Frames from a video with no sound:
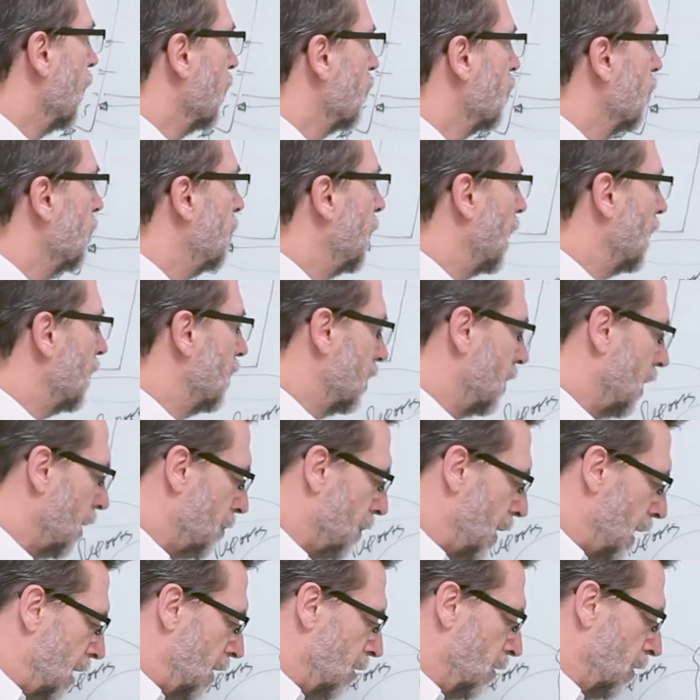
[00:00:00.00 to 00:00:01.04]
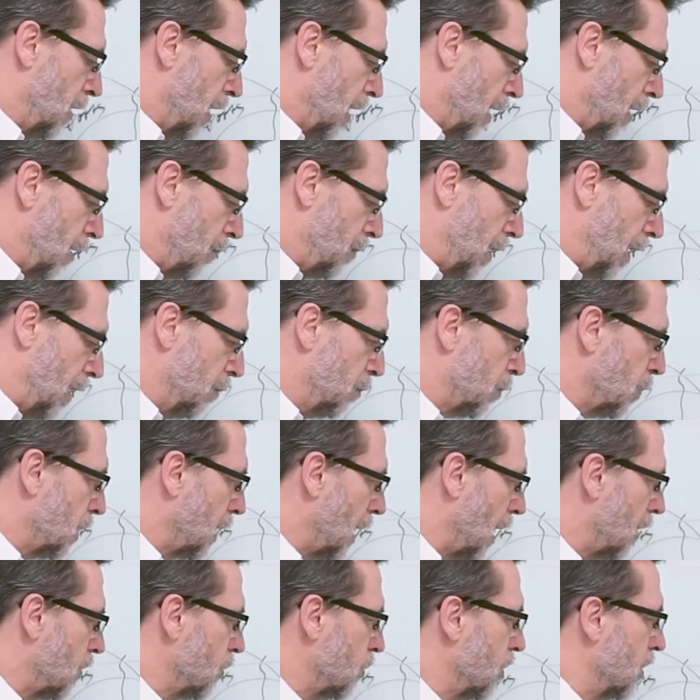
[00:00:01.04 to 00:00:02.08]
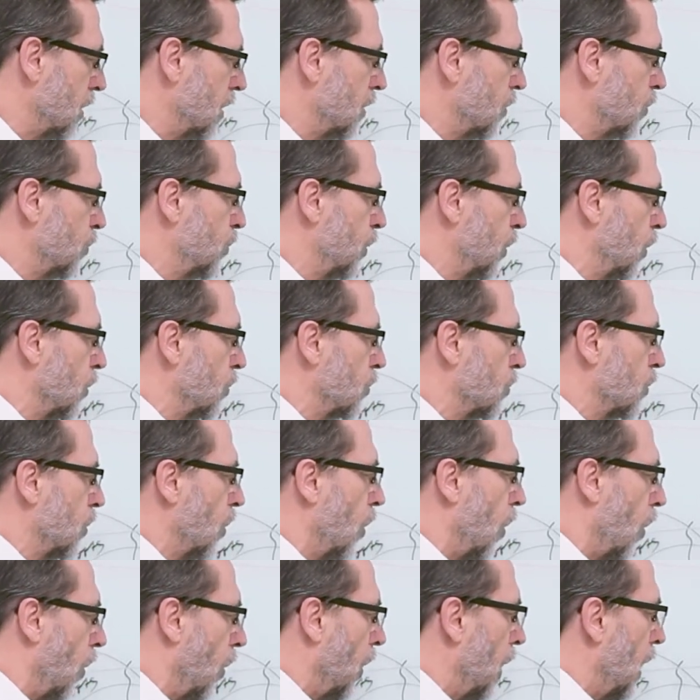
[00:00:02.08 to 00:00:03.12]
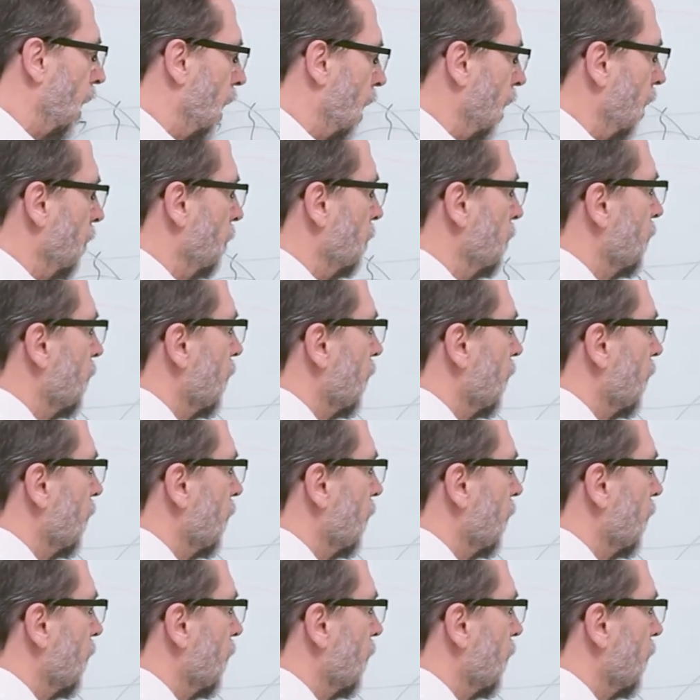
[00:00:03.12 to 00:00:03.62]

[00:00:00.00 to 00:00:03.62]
So, but the main production is first oil.